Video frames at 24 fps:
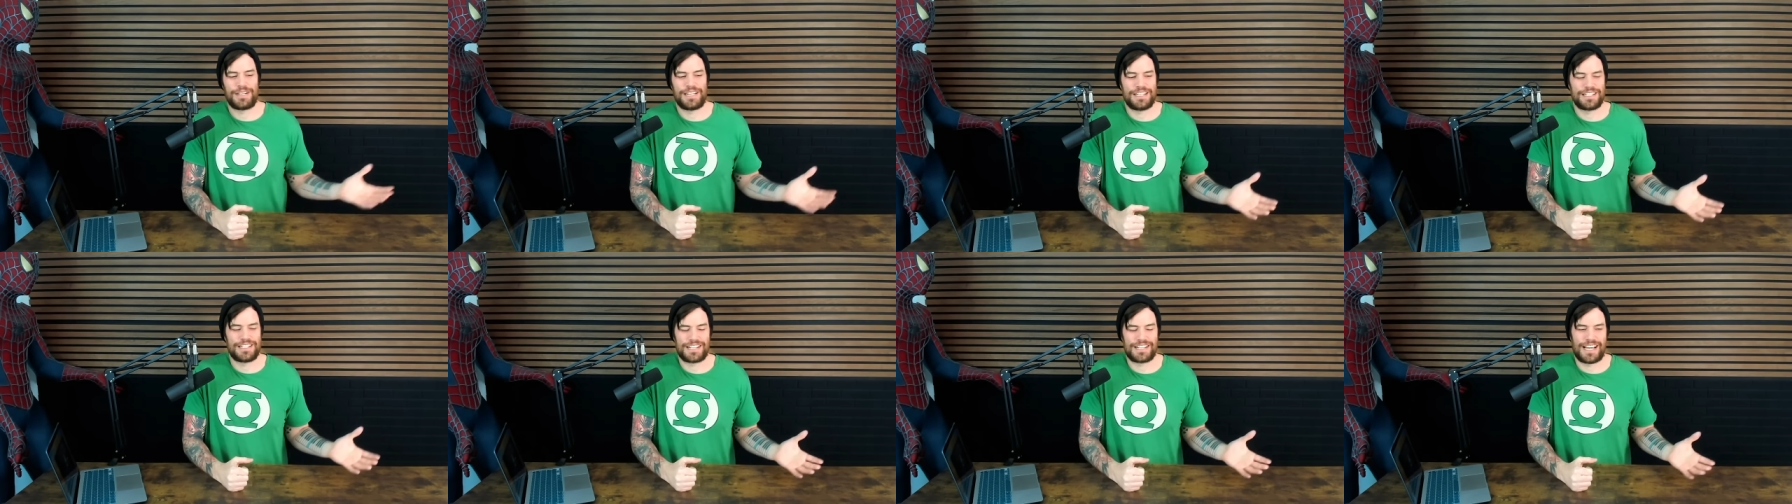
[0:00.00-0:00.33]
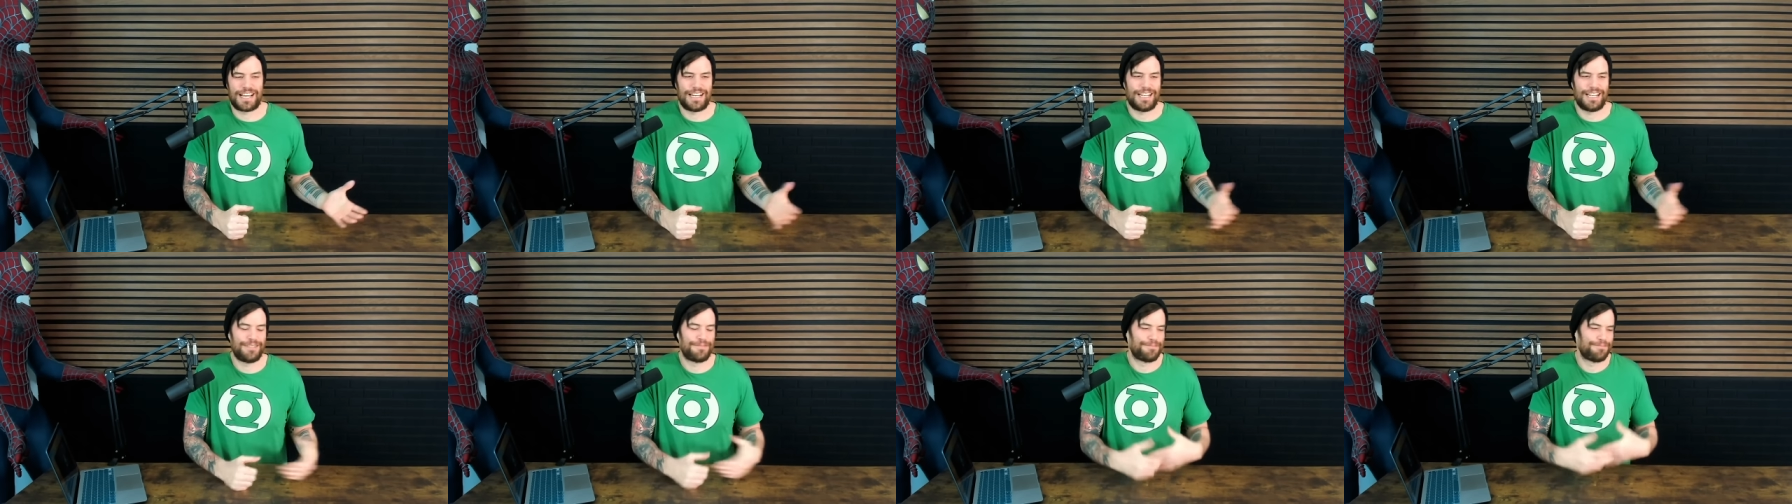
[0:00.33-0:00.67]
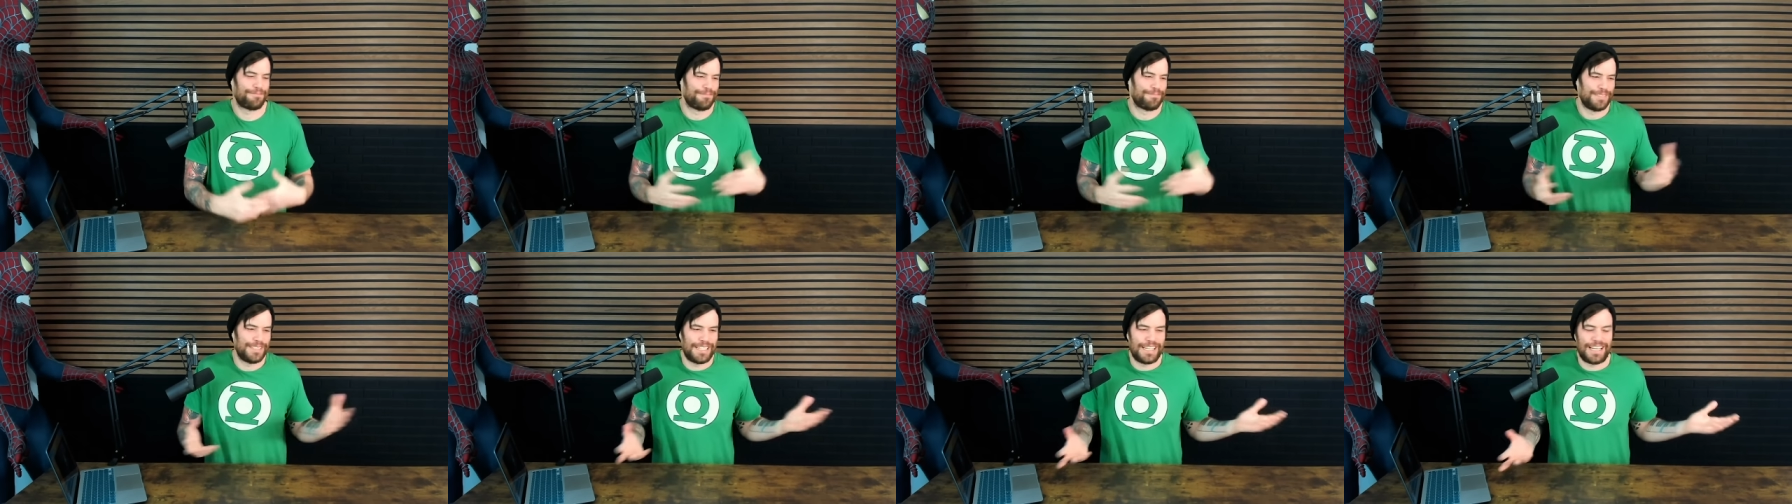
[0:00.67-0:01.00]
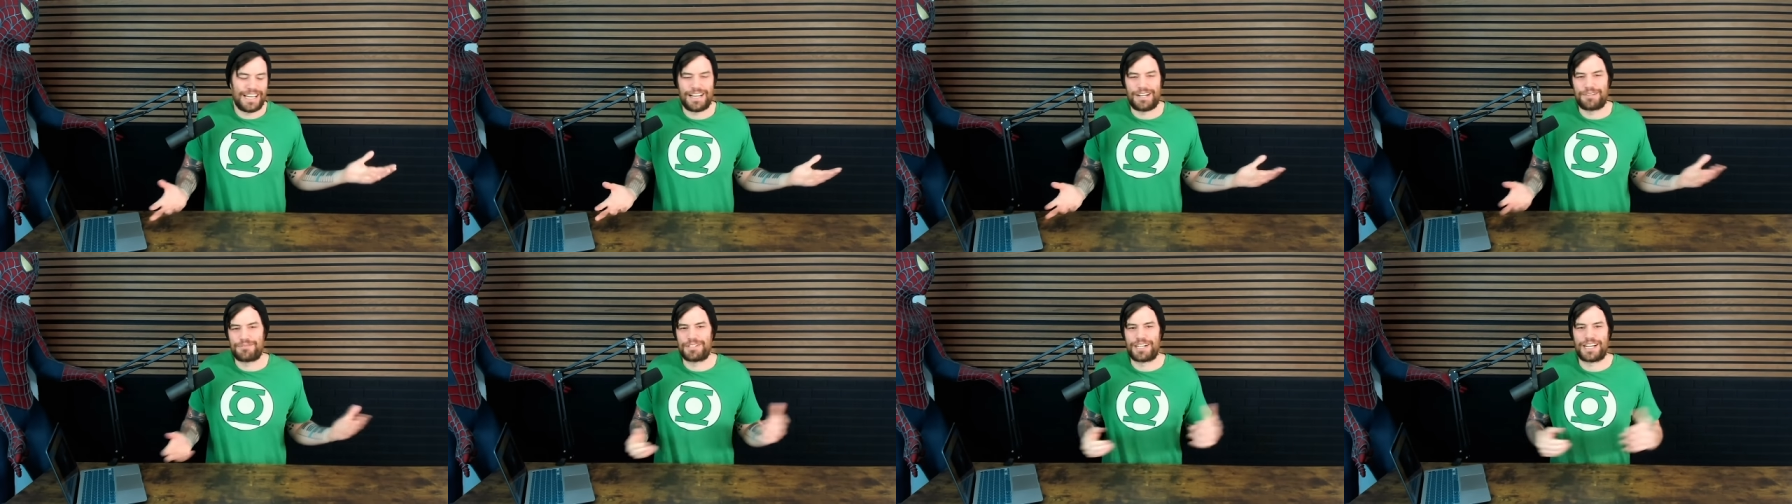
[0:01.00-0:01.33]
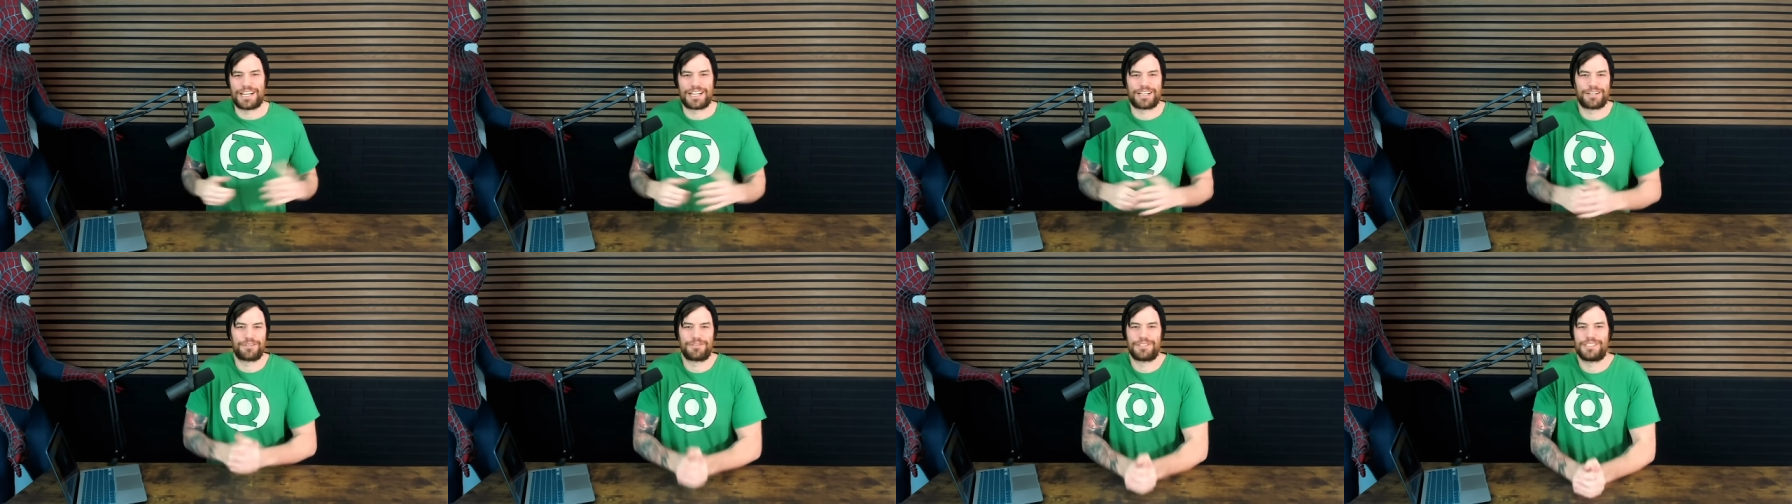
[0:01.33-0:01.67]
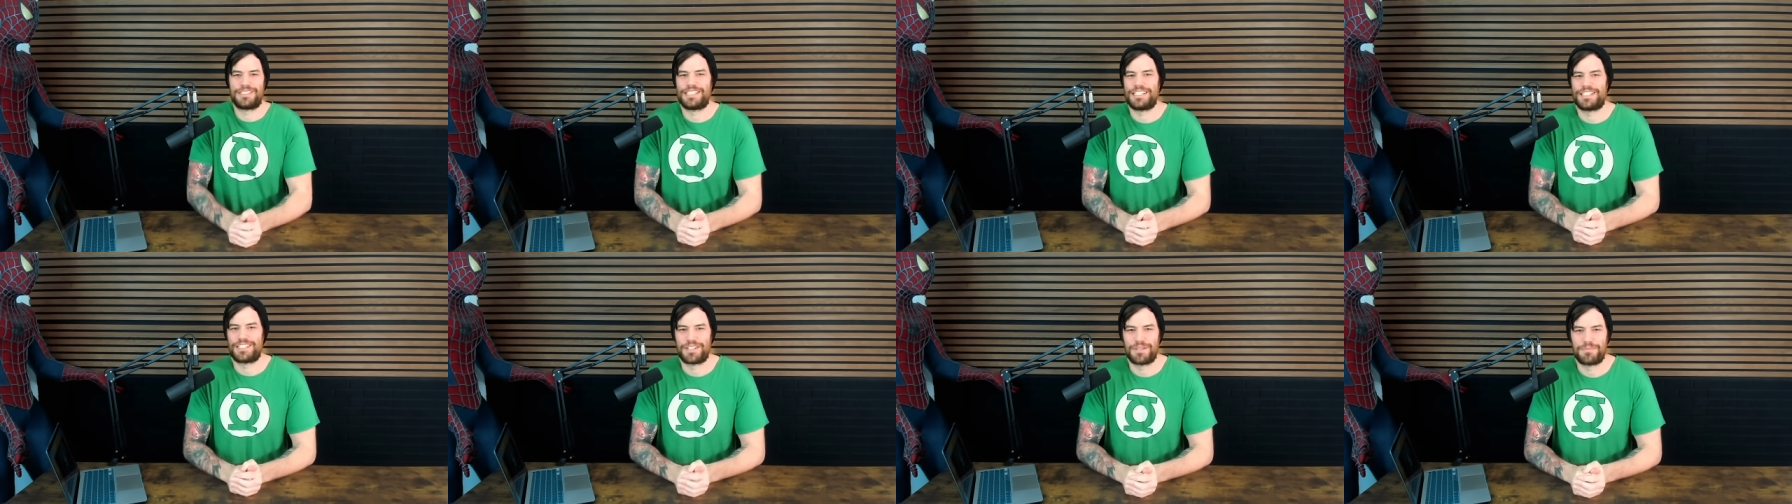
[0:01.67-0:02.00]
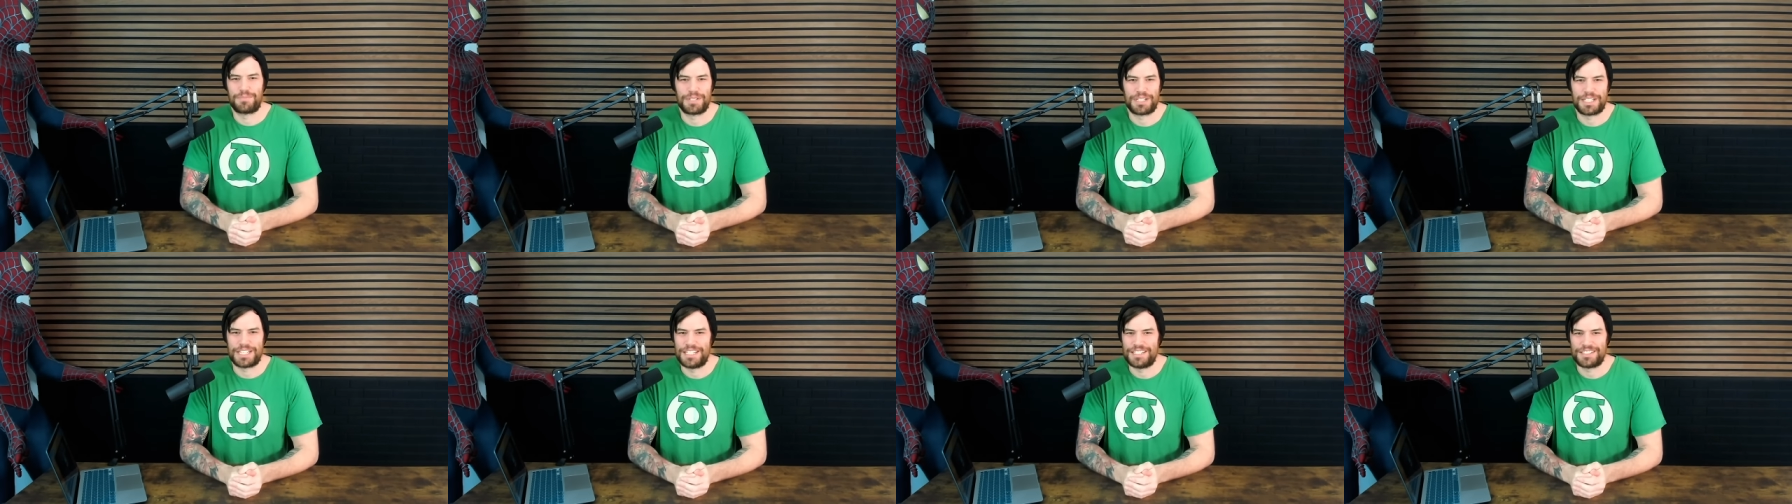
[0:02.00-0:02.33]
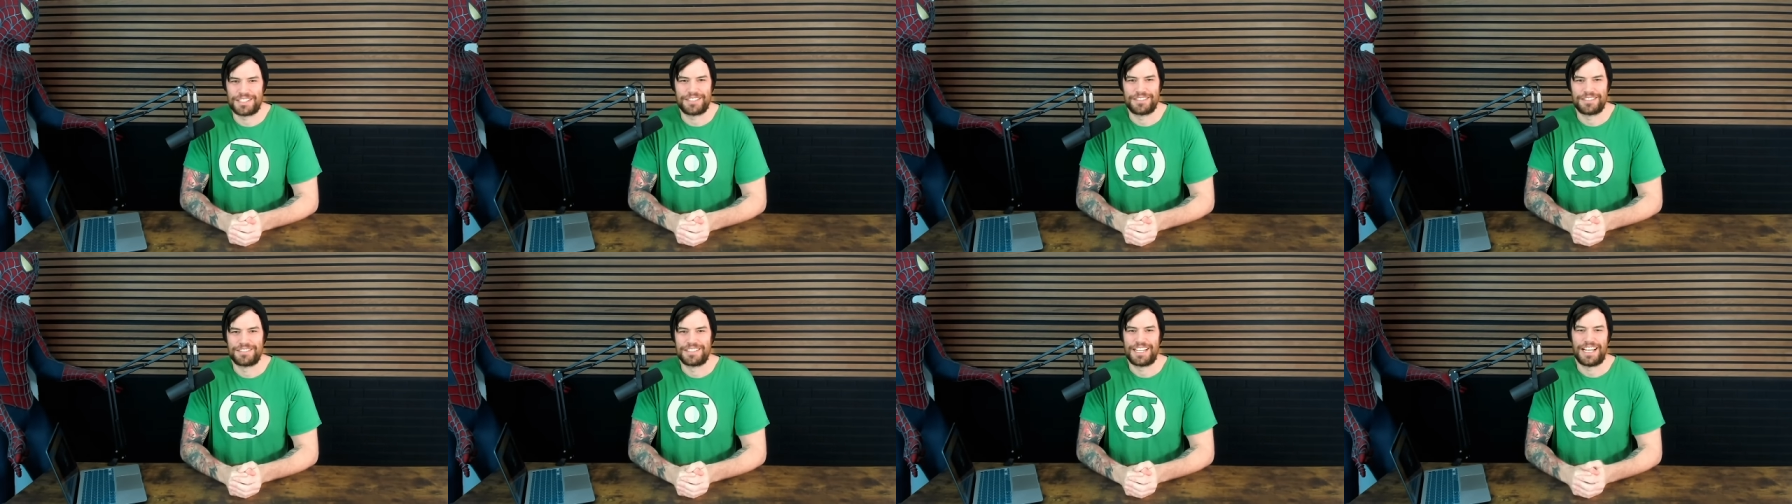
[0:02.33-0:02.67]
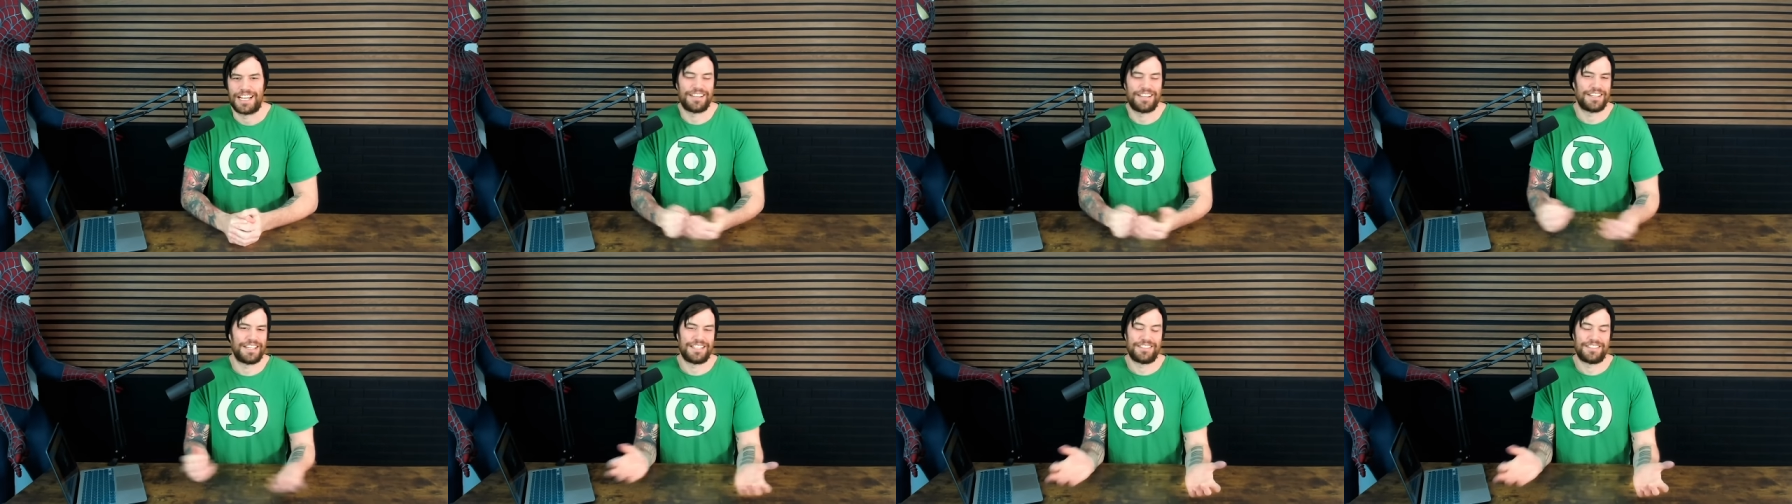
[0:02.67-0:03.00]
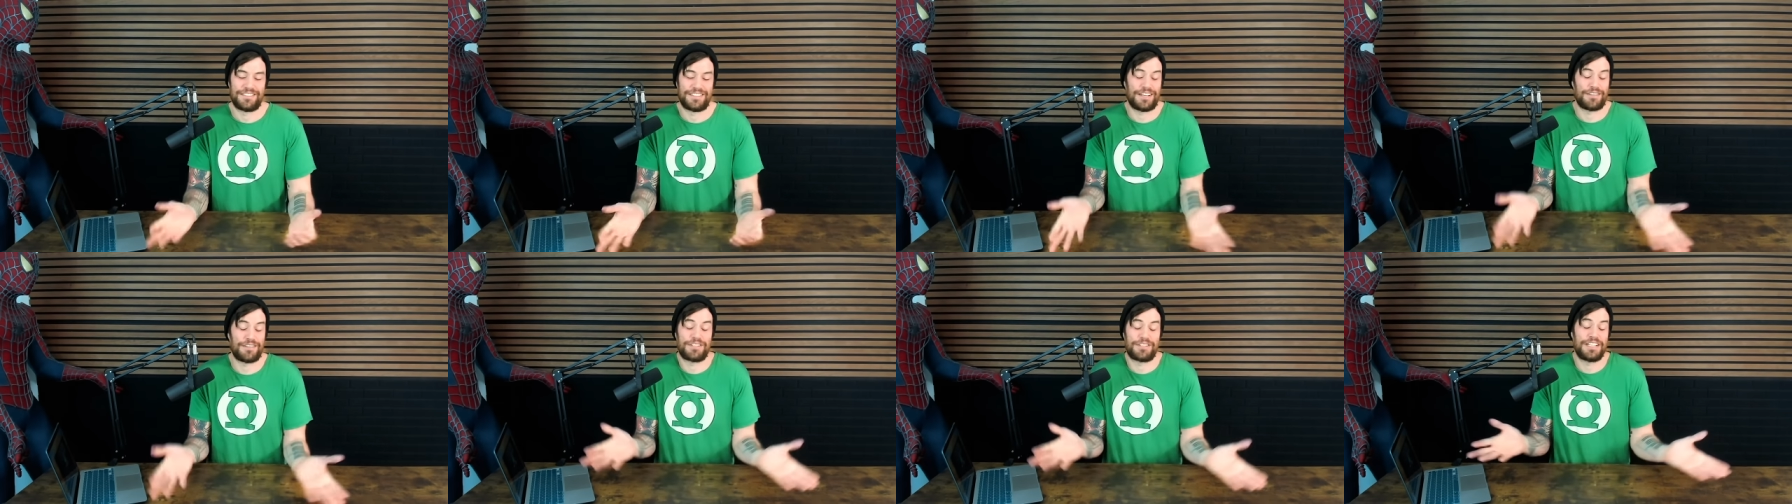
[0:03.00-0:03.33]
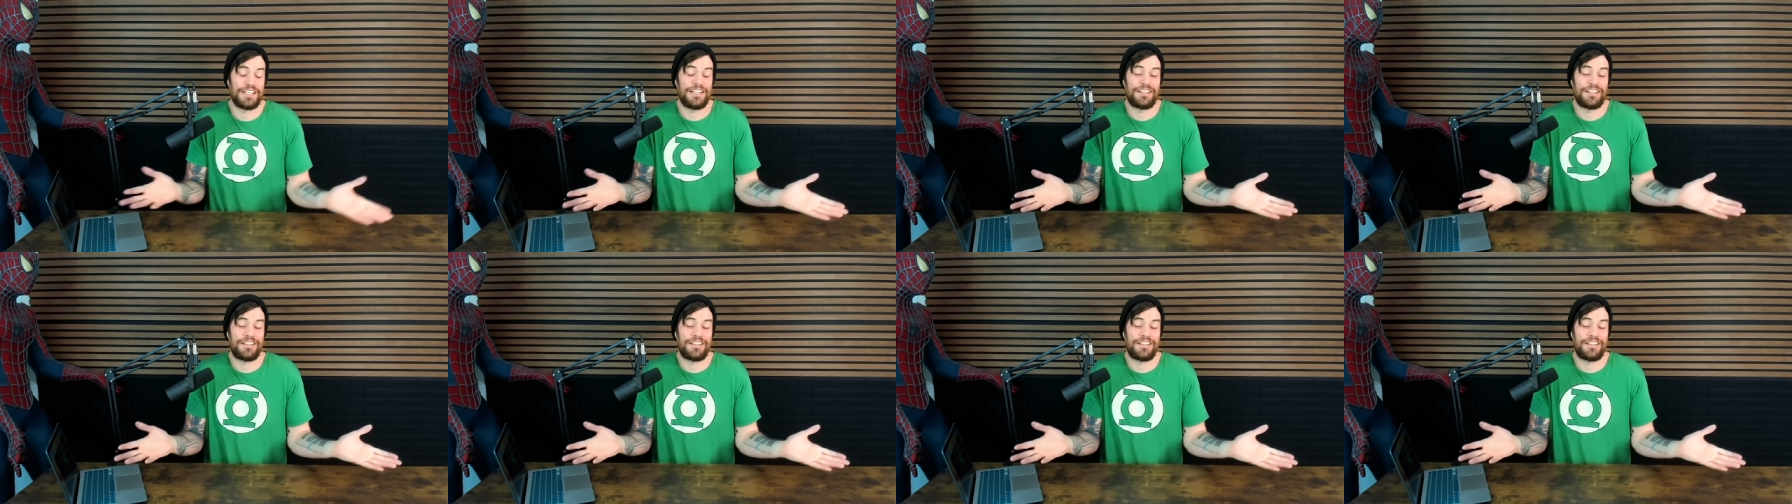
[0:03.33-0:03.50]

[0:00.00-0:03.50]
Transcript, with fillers: decided, yeah, we're not going to release the book either. And then that was the end